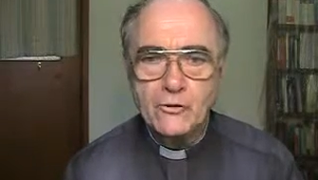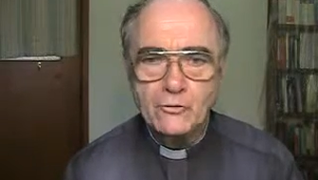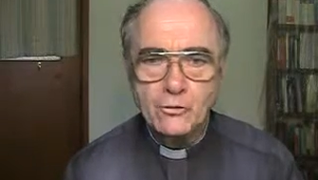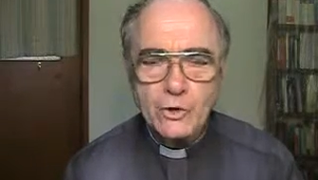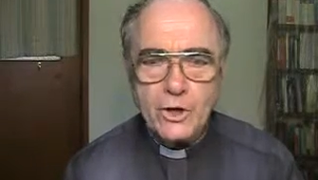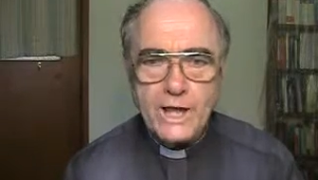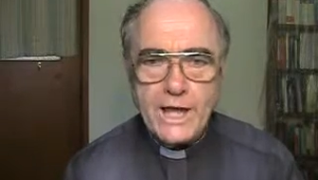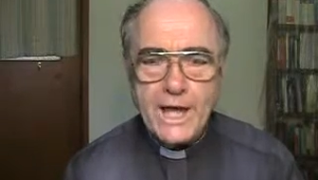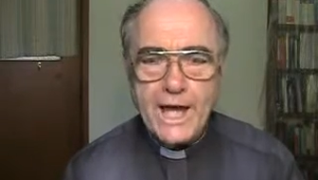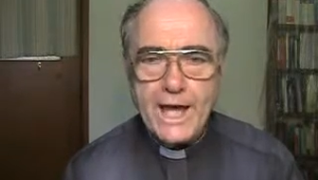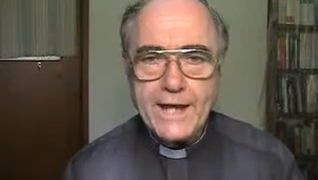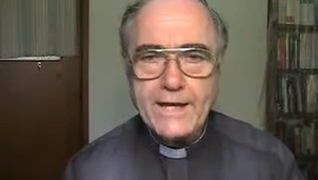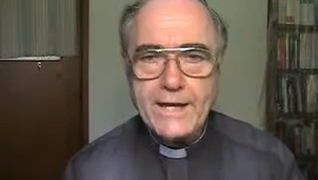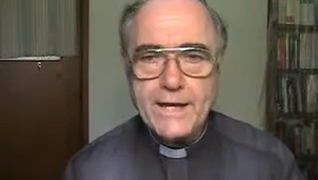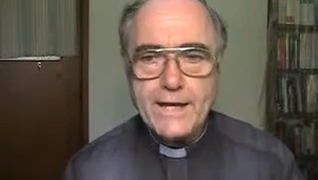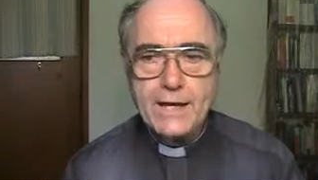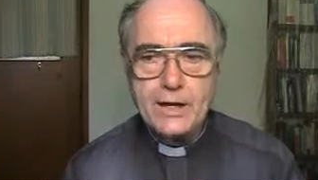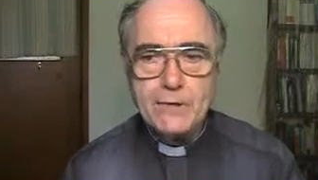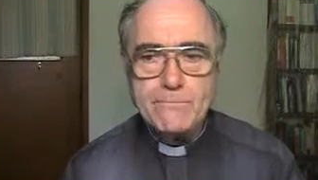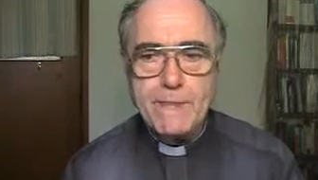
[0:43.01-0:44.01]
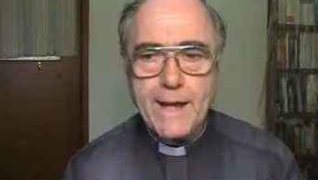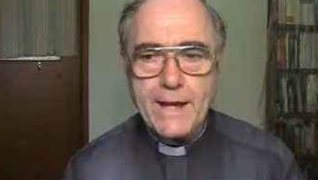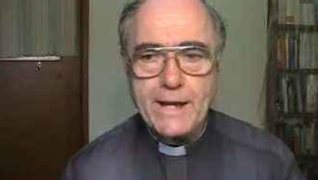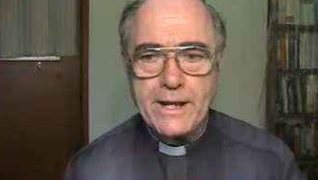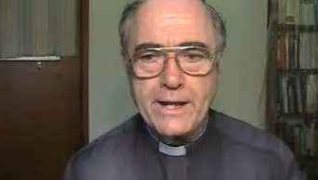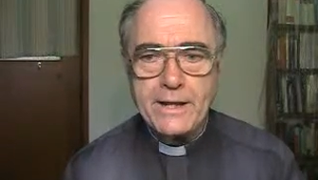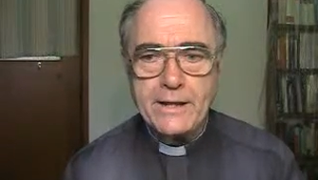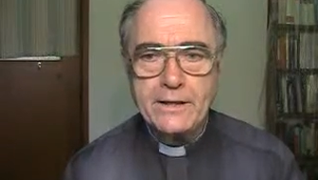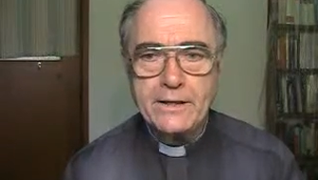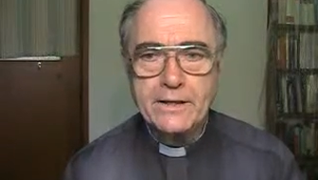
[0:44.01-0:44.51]
For he had healed
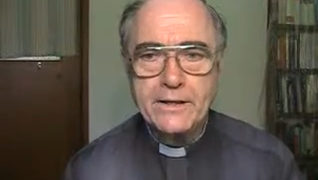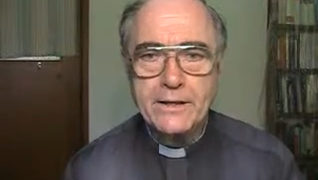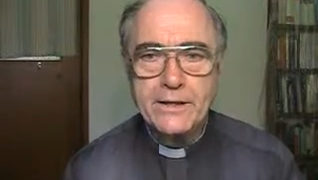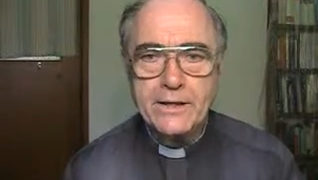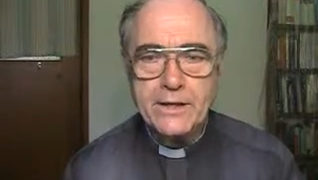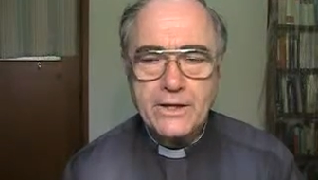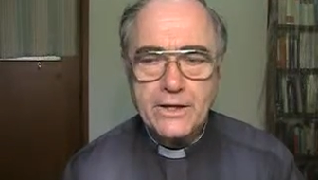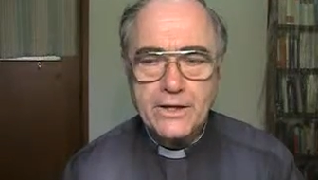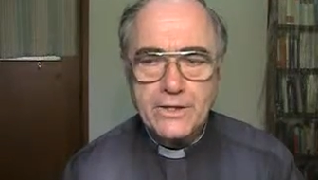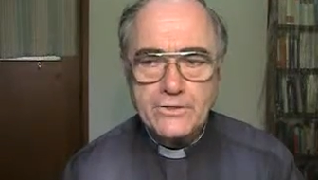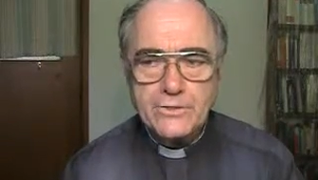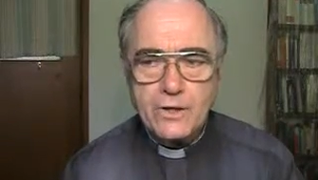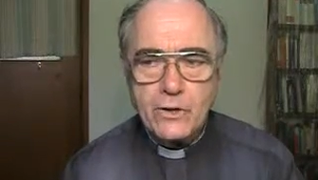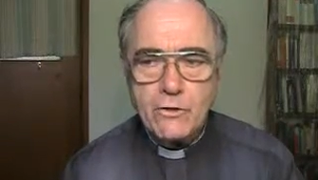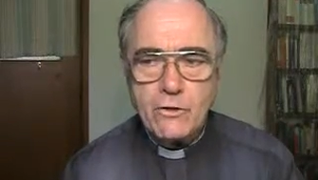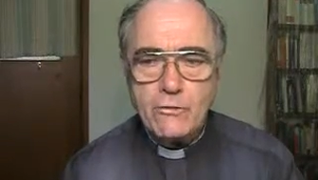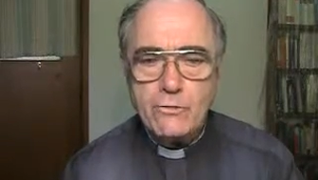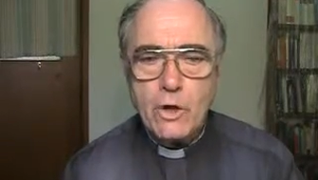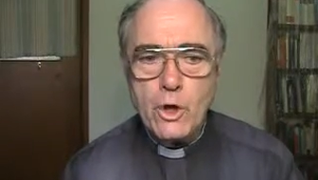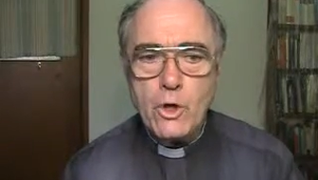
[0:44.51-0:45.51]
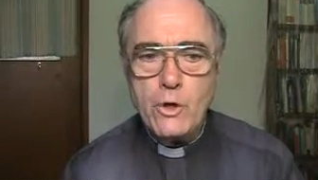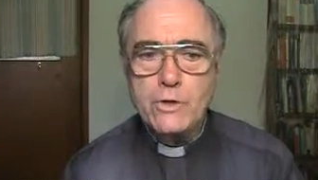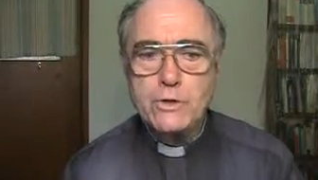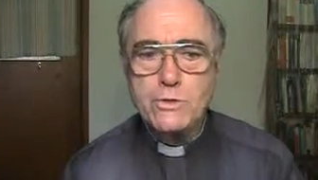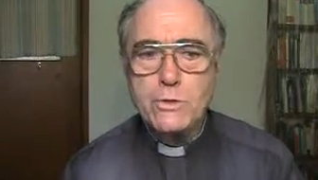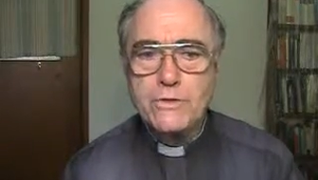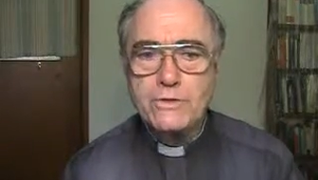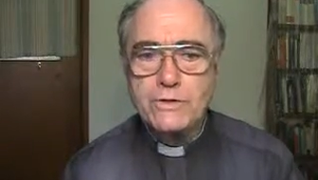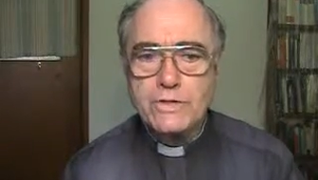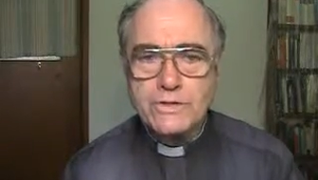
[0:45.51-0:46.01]
many, so that
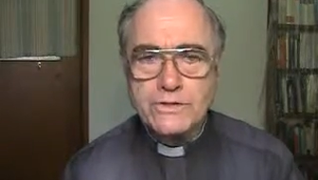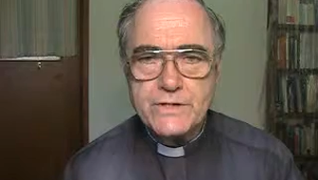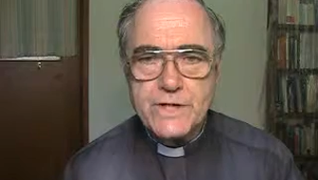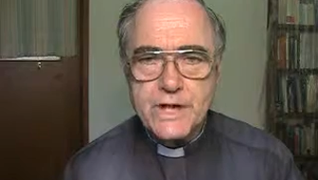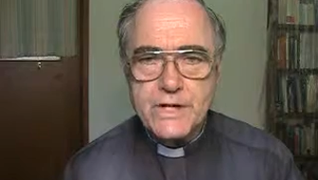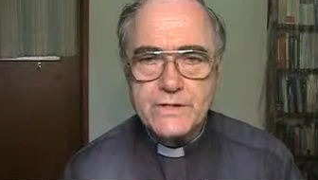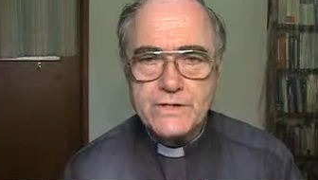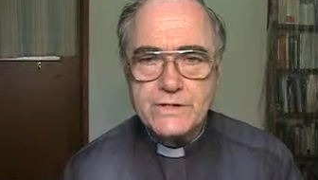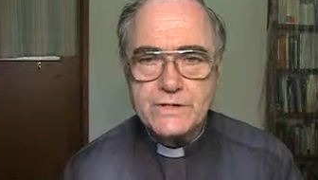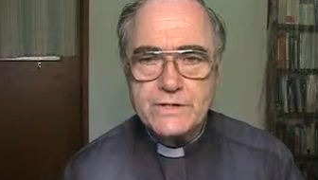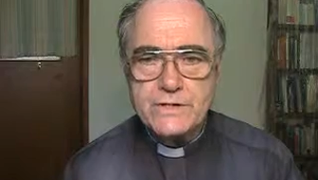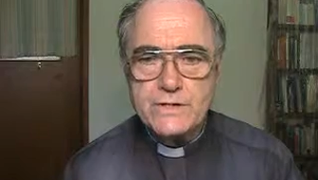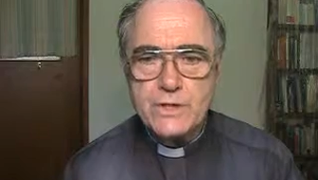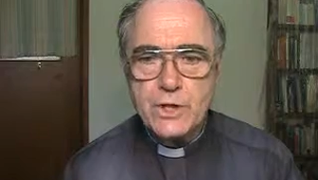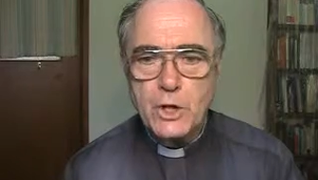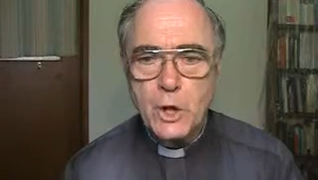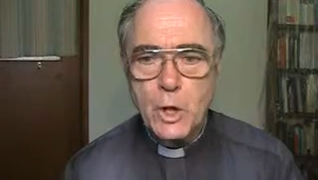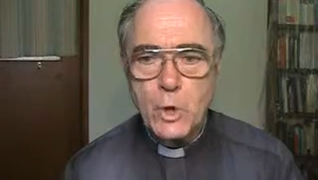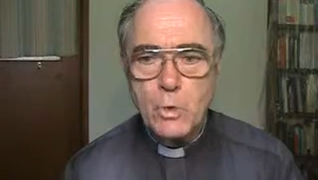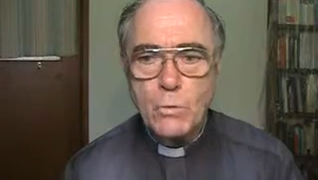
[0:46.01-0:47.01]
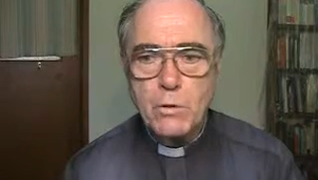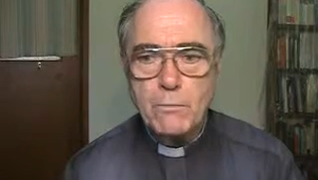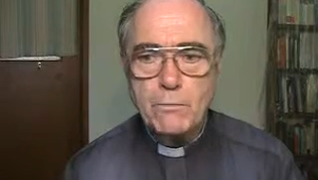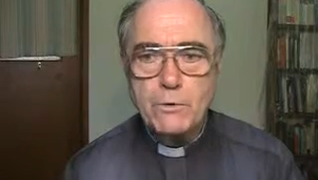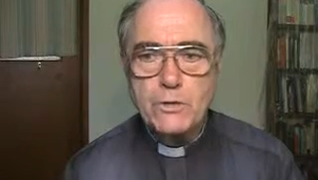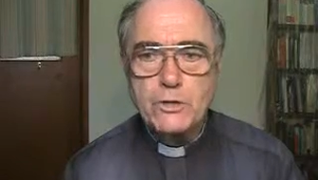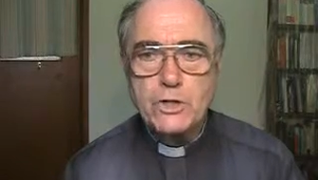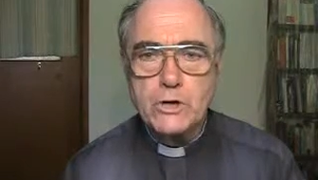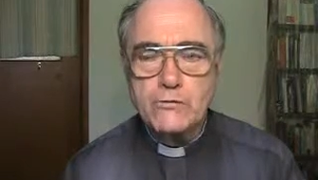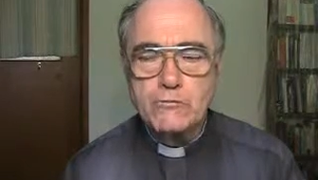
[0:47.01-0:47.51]
those with diseases were
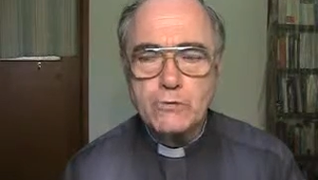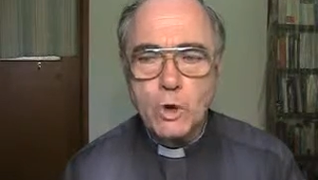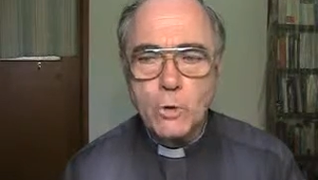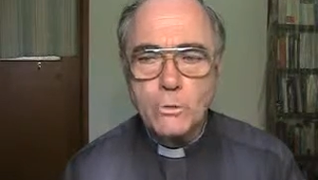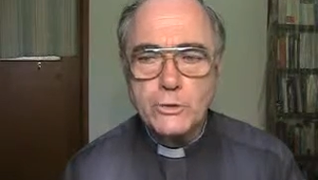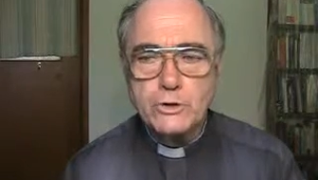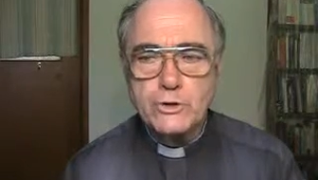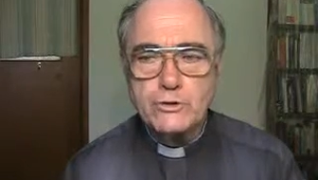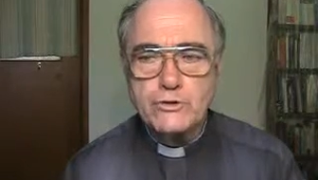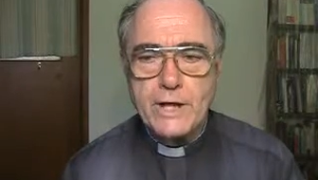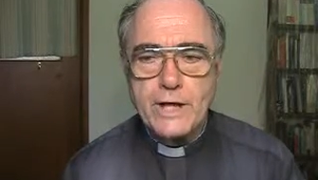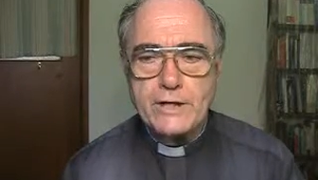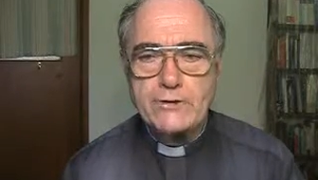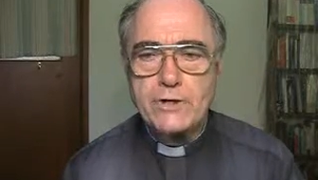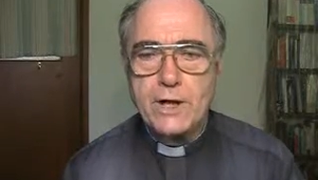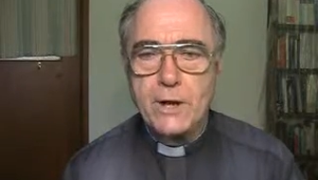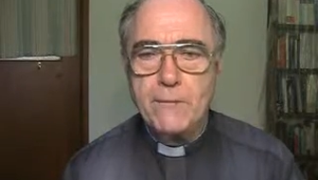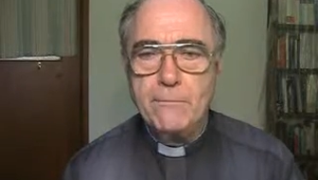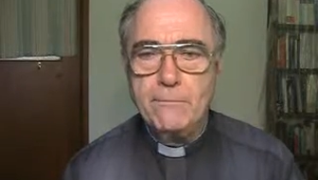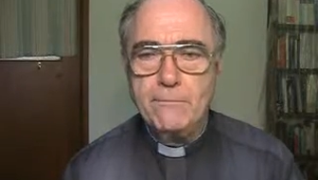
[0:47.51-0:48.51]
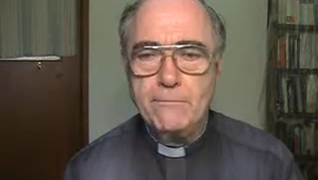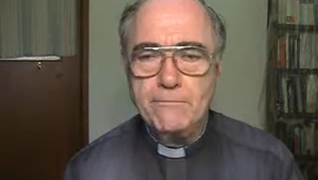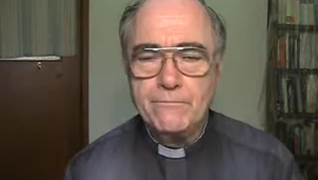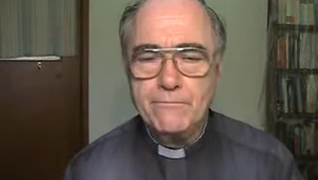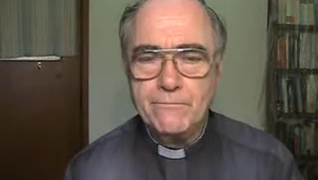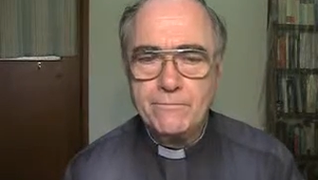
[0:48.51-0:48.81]
pushing forward to touch him.